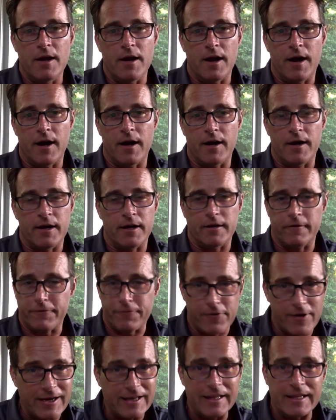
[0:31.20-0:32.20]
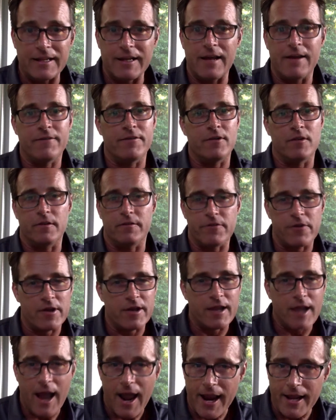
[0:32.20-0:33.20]
uh, on a friendly level, a
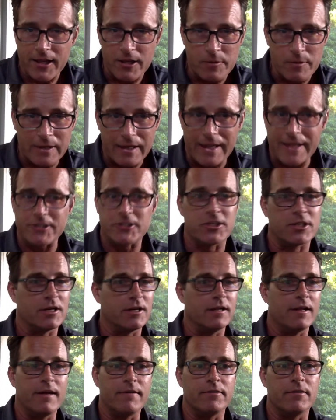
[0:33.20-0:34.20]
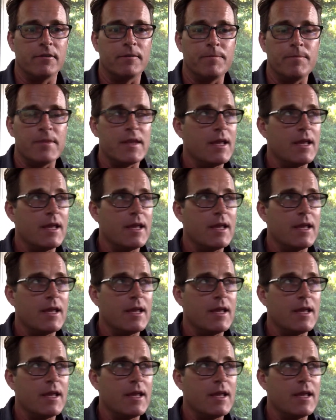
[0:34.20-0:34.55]
very highly relational level.